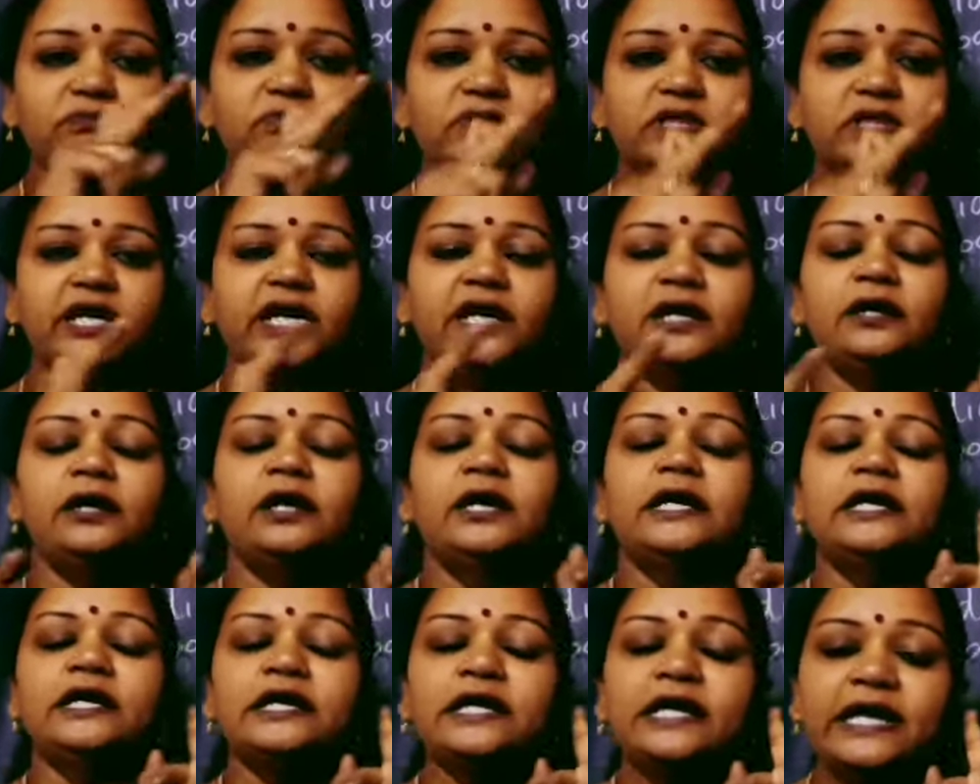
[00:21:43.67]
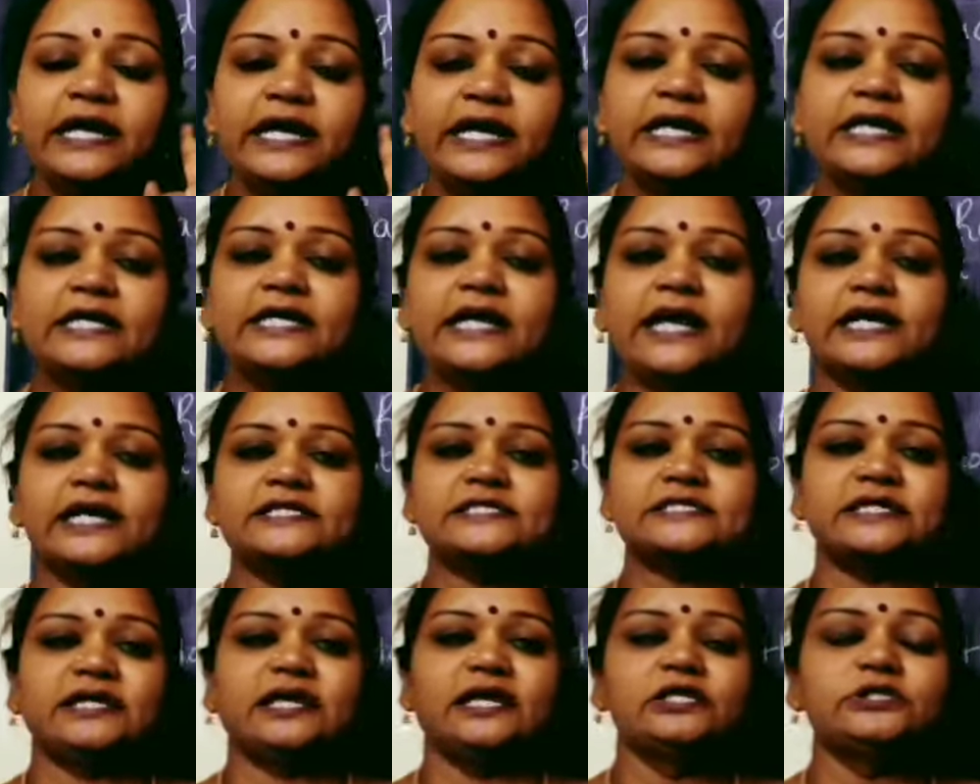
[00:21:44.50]
that heat
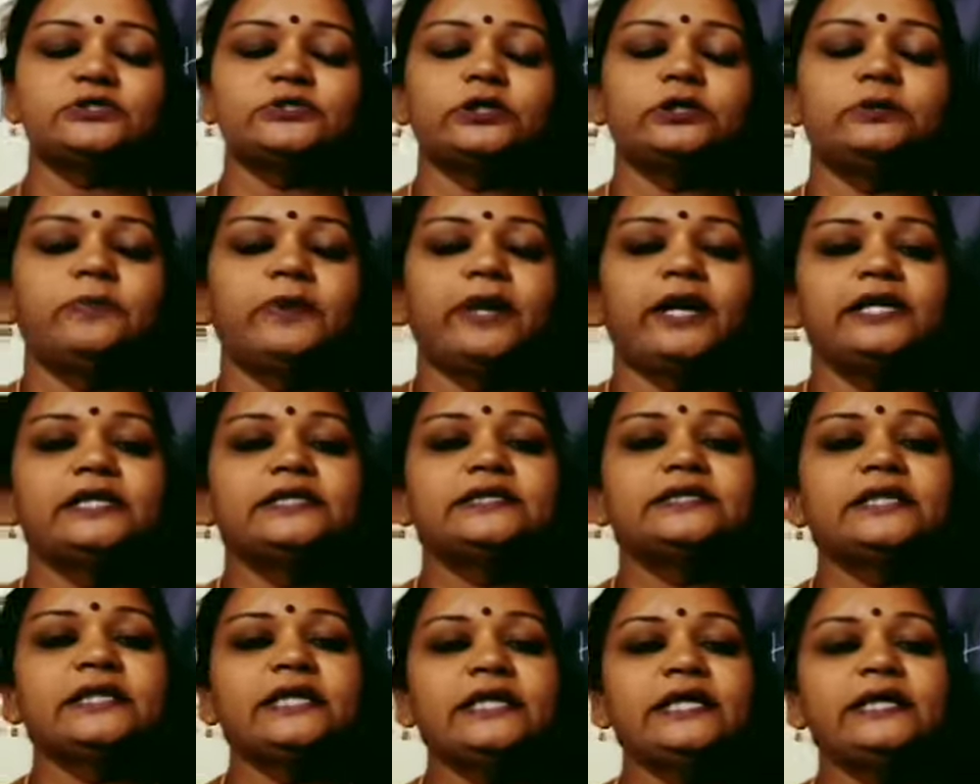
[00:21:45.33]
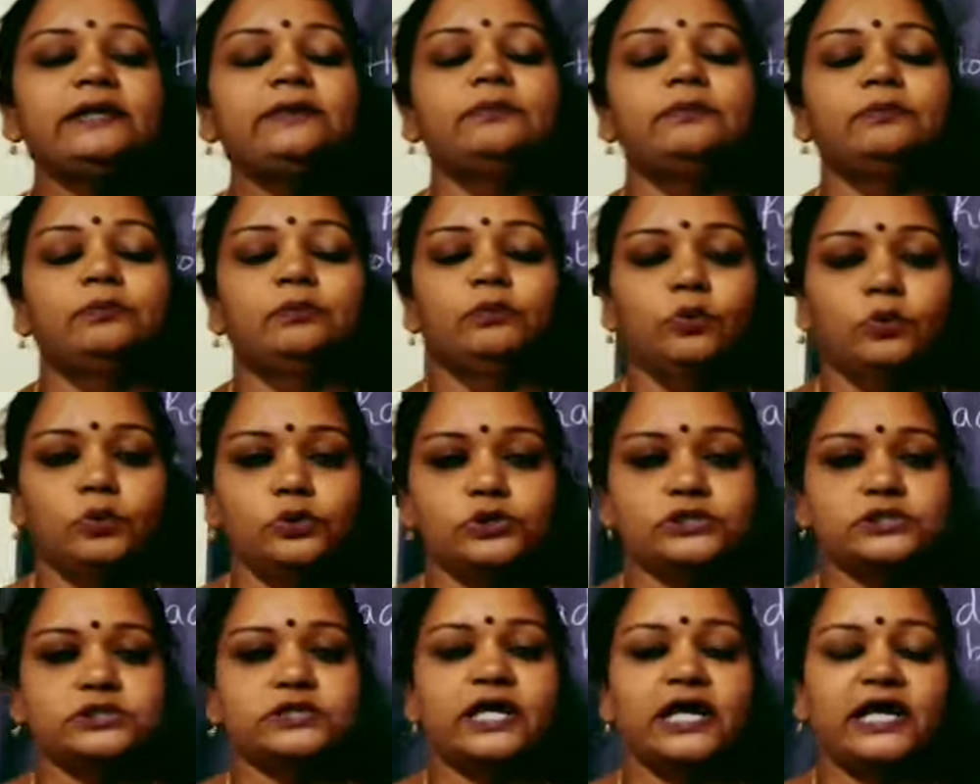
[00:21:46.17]
gets transferred by three
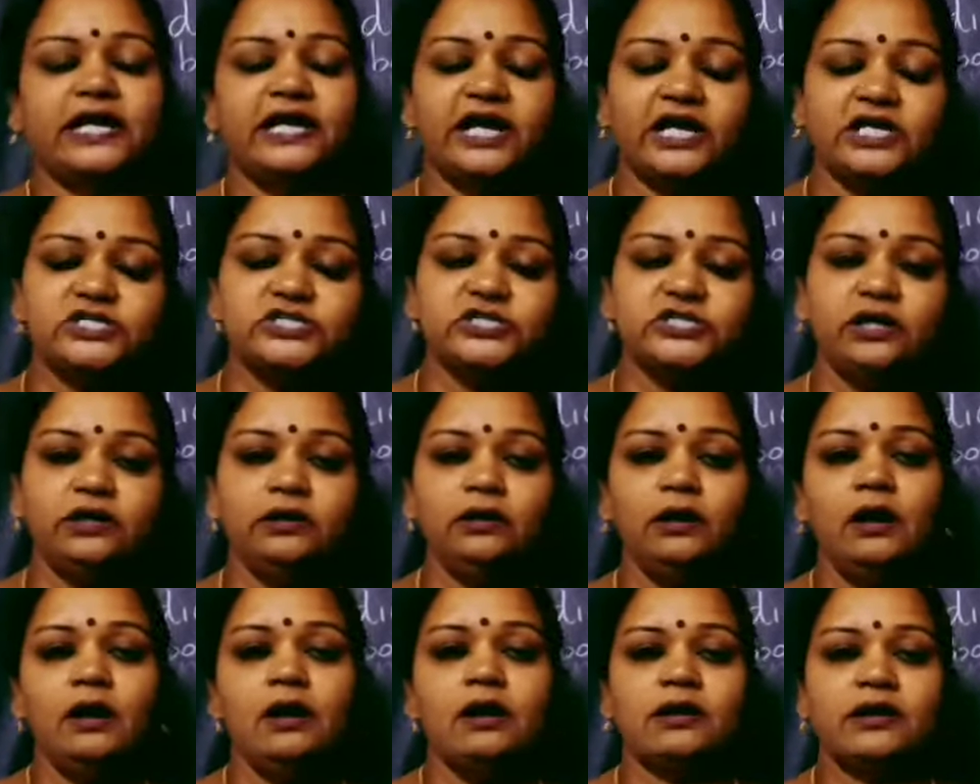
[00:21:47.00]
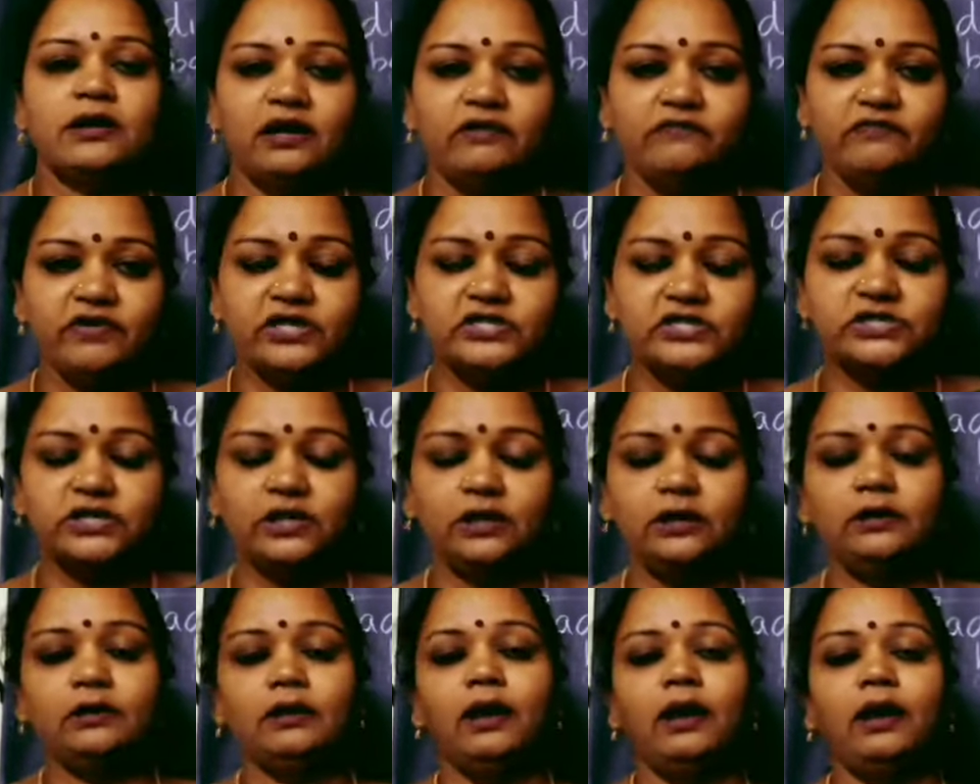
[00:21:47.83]
modes: conduction,
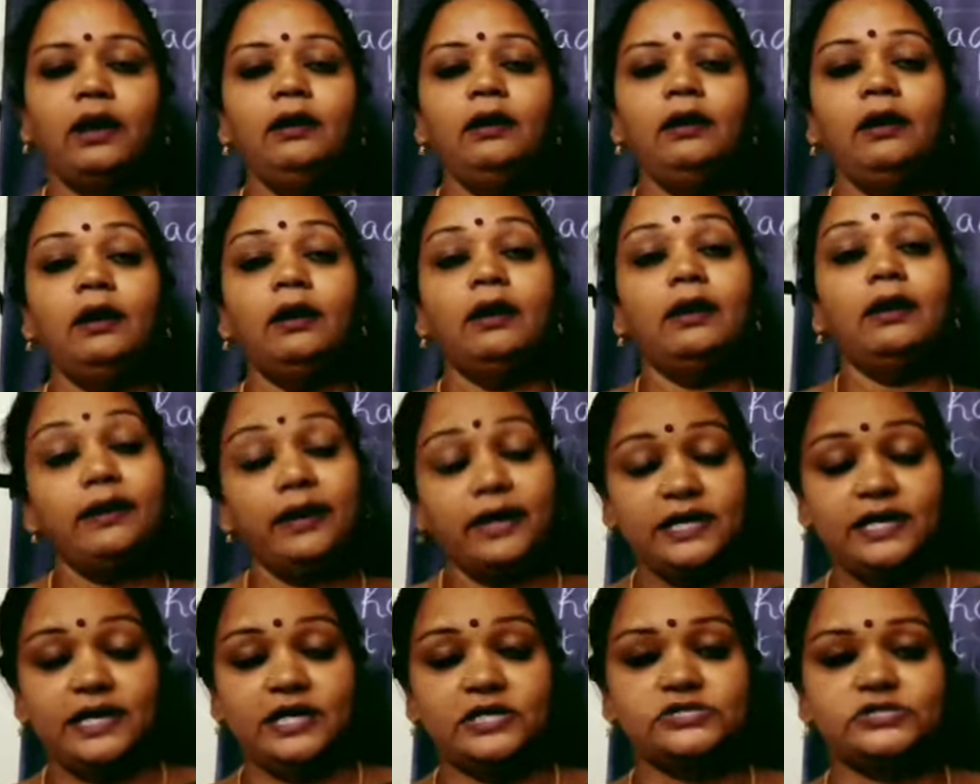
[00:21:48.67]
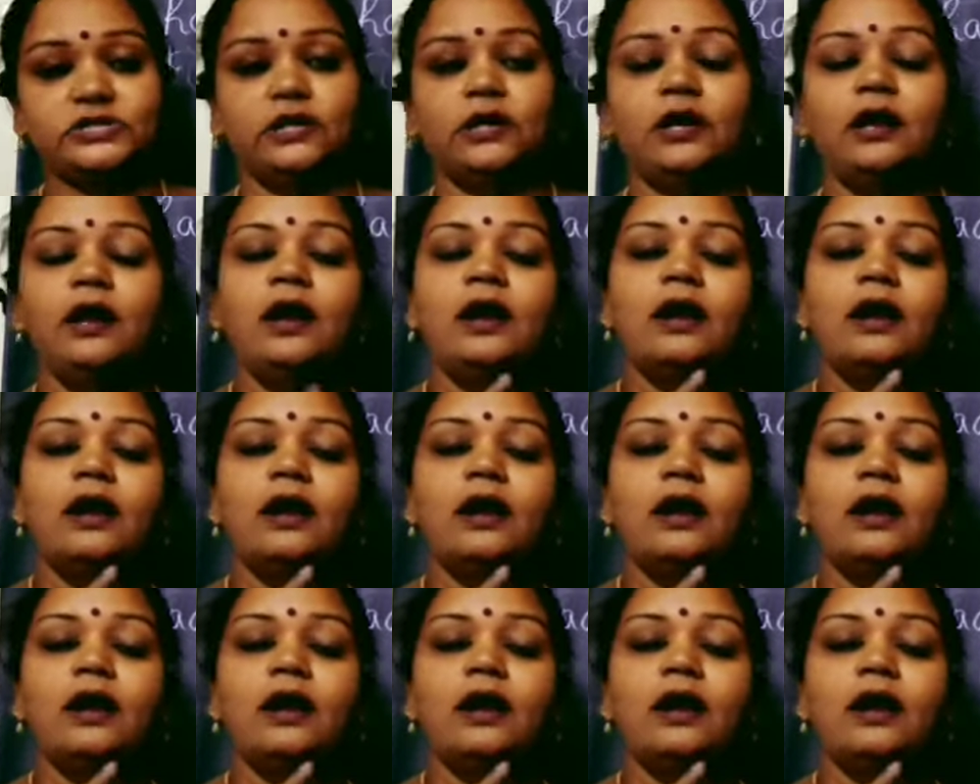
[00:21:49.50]
convection and radiation.